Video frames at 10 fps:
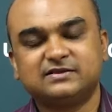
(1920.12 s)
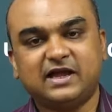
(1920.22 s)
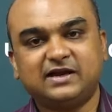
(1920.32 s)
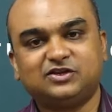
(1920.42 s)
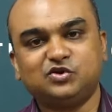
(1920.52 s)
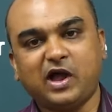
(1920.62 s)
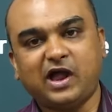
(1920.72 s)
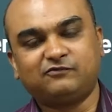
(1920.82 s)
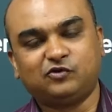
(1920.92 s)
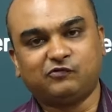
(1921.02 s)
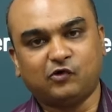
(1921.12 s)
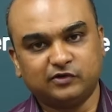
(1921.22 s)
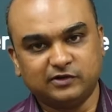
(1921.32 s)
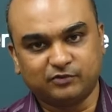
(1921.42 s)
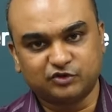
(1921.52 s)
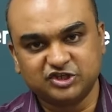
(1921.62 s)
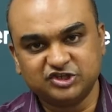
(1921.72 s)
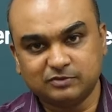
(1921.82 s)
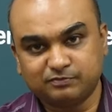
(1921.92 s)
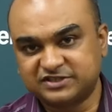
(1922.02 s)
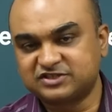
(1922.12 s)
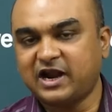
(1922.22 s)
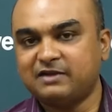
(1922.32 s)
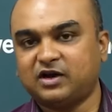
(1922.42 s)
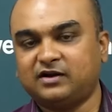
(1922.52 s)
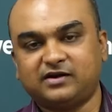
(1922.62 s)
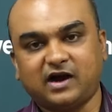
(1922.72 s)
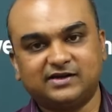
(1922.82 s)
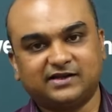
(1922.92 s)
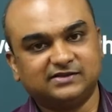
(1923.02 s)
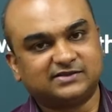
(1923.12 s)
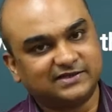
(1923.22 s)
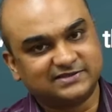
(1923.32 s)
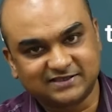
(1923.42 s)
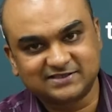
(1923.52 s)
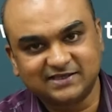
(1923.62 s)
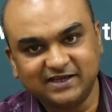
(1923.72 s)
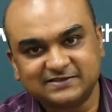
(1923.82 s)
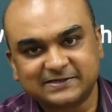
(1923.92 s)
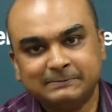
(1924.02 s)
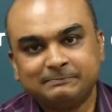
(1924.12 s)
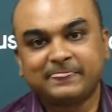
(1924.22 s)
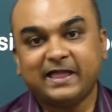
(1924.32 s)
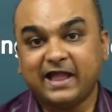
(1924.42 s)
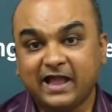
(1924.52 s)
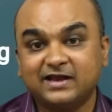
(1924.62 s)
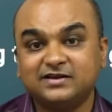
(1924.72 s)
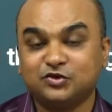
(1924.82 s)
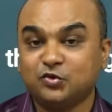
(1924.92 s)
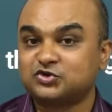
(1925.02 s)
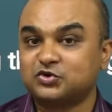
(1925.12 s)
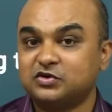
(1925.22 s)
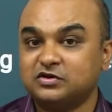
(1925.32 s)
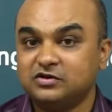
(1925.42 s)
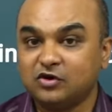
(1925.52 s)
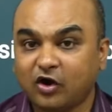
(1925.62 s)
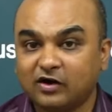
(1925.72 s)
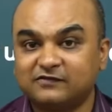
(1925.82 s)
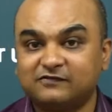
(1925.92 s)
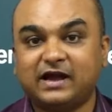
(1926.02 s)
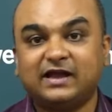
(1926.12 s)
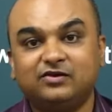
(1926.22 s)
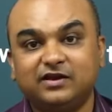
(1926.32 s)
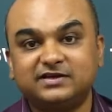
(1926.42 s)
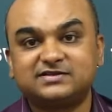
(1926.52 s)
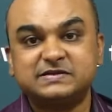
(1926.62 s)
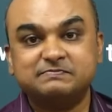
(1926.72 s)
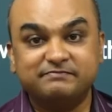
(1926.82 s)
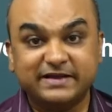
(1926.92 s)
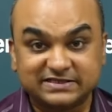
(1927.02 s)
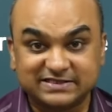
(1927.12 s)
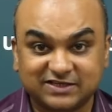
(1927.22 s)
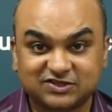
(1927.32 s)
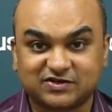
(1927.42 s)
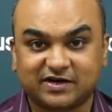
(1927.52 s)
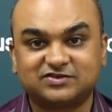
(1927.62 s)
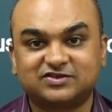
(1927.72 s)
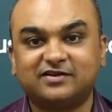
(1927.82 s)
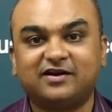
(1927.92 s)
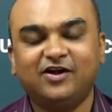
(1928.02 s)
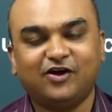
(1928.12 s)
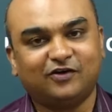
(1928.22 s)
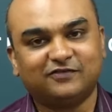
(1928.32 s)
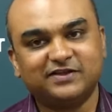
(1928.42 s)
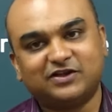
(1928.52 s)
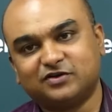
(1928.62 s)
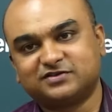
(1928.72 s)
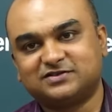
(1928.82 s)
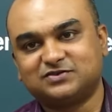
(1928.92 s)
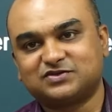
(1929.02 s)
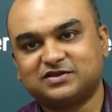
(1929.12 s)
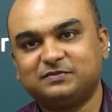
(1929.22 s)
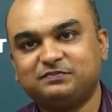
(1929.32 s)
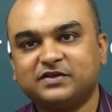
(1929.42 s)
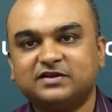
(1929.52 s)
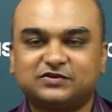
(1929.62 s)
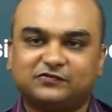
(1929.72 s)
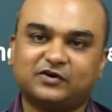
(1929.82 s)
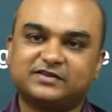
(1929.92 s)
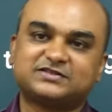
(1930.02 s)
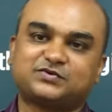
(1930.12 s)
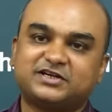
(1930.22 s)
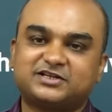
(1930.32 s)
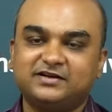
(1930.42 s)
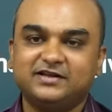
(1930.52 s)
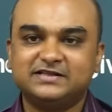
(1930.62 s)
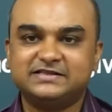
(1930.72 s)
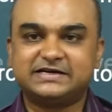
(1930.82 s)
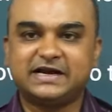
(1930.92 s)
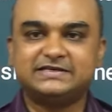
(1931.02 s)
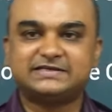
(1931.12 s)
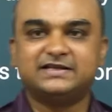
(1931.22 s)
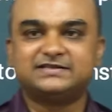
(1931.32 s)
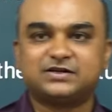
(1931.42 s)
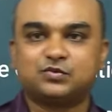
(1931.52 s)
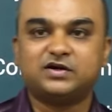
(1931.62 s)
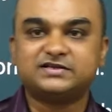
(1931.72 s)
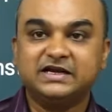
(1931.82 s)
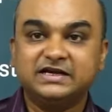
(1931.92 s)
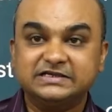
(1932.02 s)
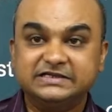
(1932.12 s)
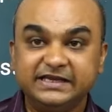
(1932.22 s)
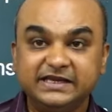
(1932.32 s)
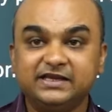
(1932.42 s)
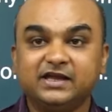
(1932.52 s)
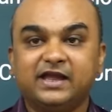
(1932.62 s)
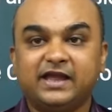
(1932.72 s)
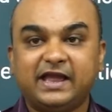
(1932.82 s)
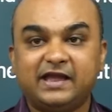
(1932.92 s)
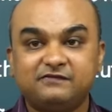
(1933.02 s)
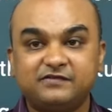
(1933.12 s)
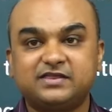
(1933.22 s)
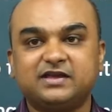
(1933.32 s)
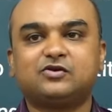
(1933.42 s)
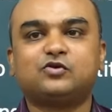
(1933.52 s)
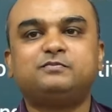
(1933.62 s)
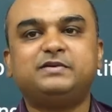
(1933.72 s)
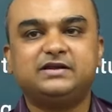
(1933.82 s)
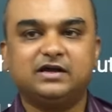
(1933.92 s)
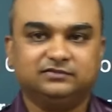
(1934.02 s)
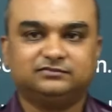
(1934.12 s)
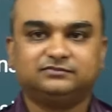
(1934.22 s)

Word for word: that you have to follow the procedure prescribed under Article three sixty-eight, and you should not violate the basic structure of the Constitution. So for this question, the right answer was D. Everything could be done.